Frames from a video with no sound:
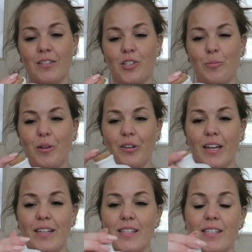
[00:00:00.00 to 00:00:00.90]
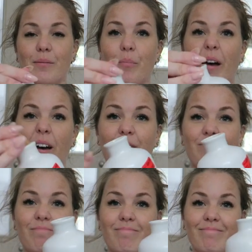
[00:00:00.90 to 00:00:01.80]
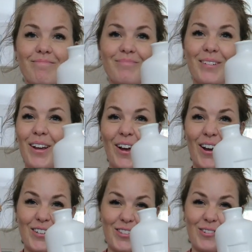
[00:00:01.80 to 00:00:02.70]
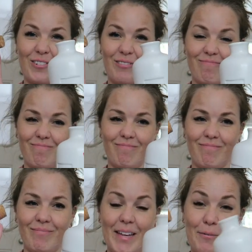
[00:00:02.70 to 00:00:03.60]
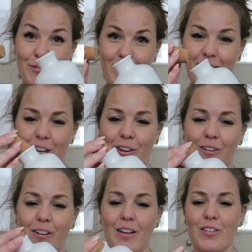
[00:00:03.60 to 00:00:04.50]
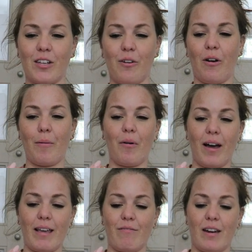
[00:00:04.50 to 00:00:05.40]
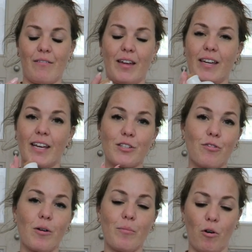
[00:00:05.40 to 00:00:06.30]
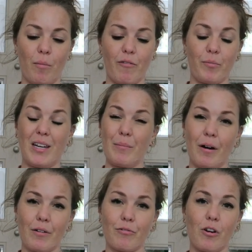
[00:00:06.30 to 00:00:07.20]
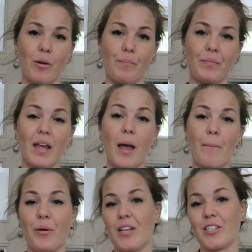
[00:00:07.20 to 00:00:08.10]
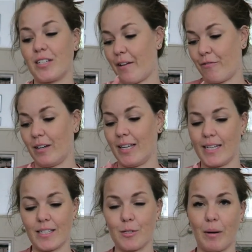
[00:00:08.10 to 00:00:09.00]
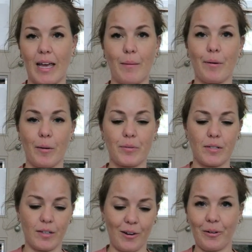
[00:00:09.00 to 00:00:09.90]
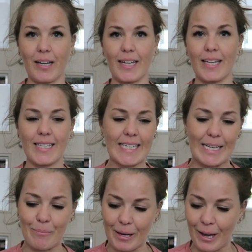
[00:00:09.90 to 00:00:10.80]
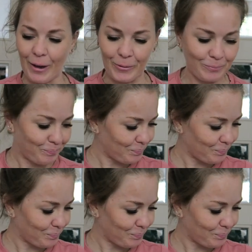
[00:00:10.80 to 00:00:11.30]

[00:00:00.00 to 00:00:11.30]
to be honest, but I just thought it was really cute. So I might even have that in a guest room, or I might even put it in the bathroom, but it's definitely display purposes only, DPO.